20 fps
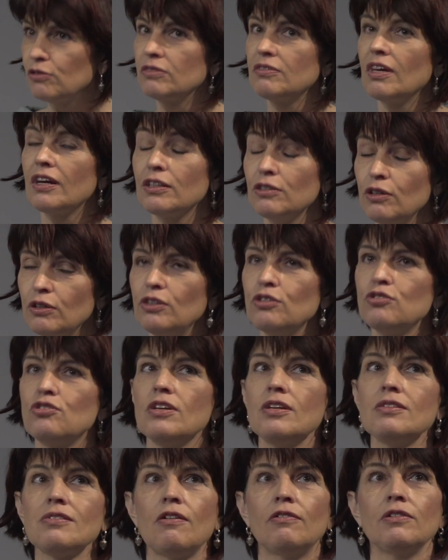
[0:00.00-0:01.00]

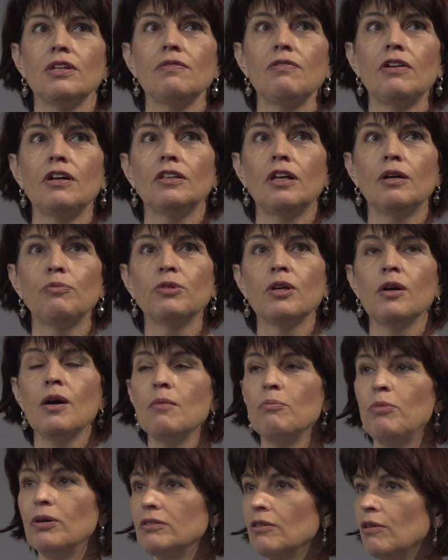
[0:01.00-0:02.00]
technologies are developed,
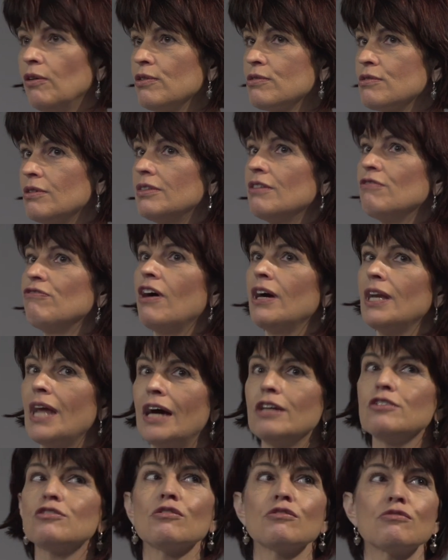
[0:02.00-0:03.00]
but also the
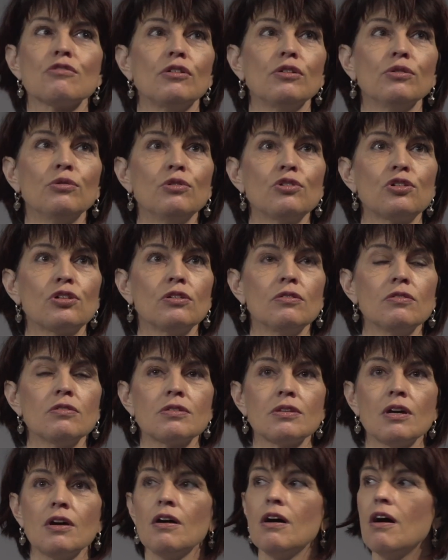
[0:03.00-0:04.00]
financial
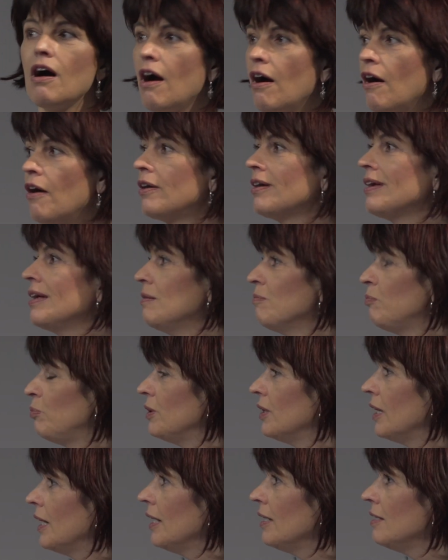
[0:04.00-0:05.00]
solutions are in
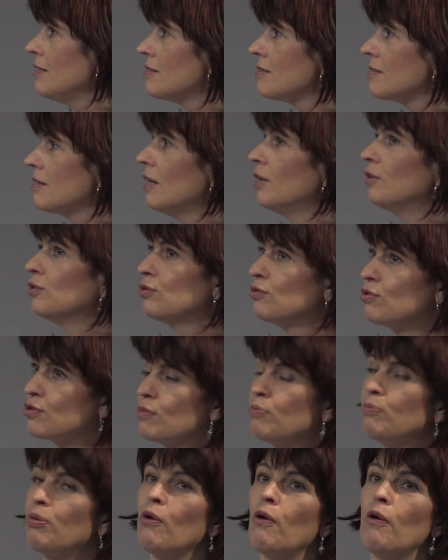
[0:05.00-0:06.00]
place to
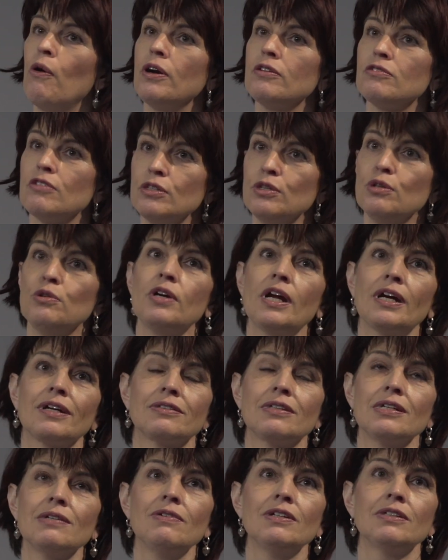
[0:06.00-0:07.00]
support your
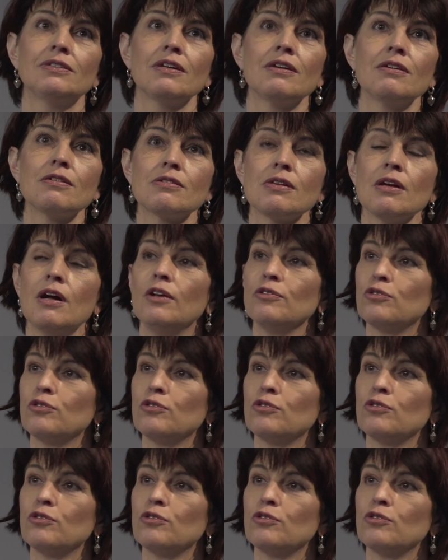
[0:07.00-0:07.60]
activities,